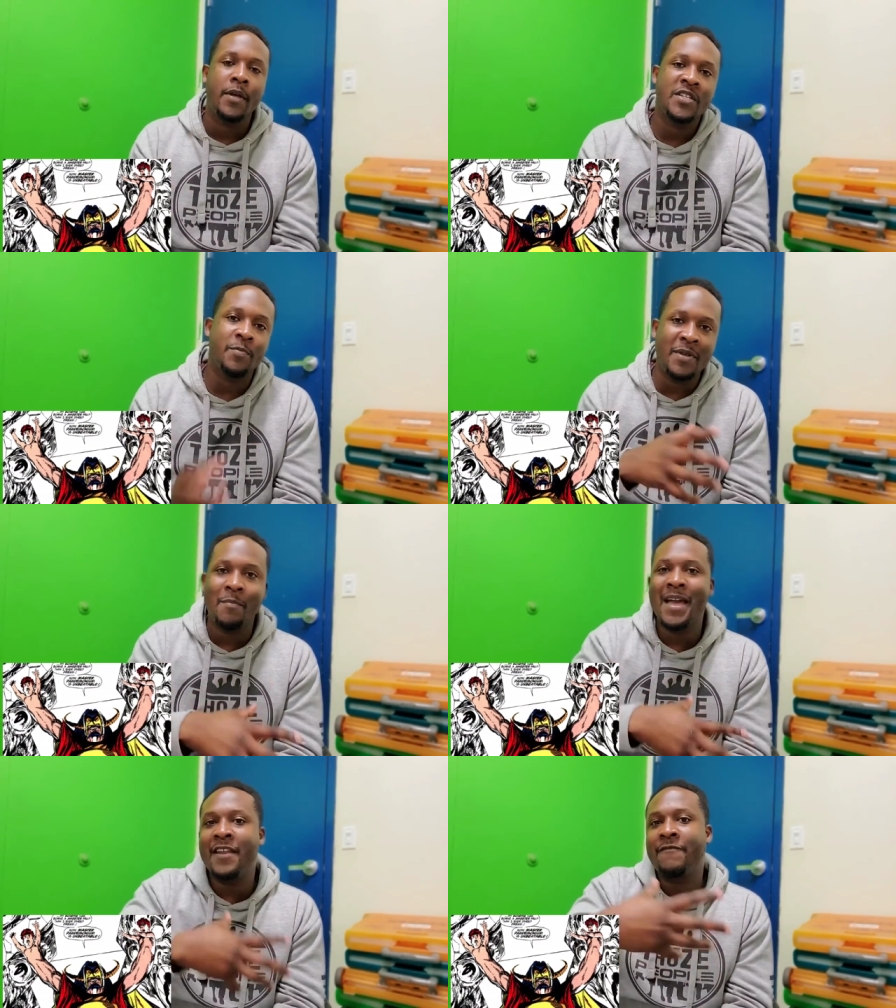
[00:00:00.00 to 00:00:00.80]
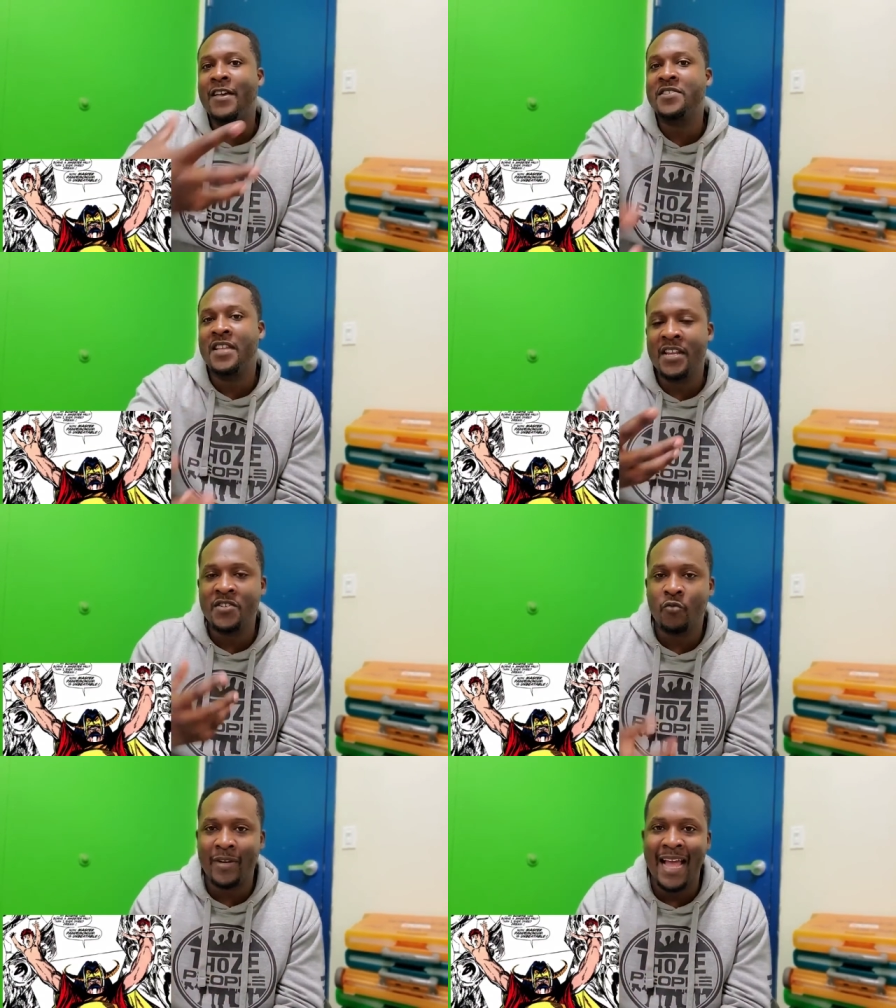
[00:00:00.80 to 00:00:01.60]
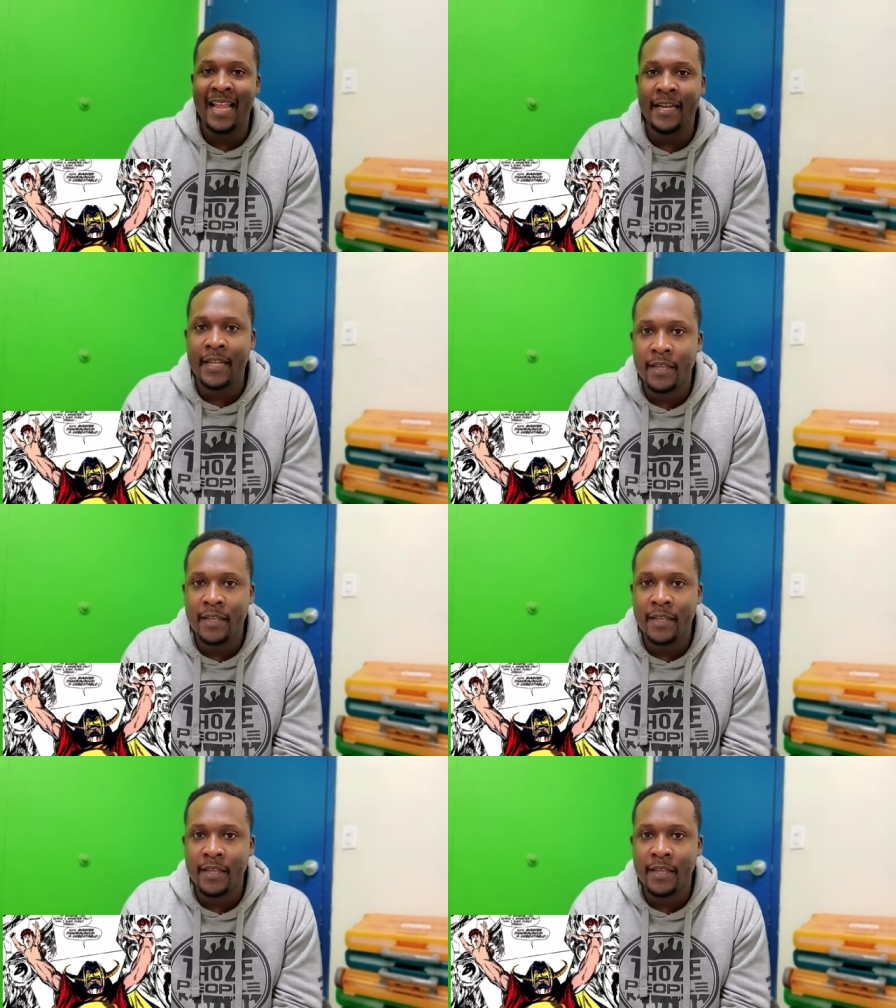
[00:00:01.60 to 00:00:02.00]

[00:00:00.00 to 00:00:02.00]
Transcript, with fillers: to be manifested into reality.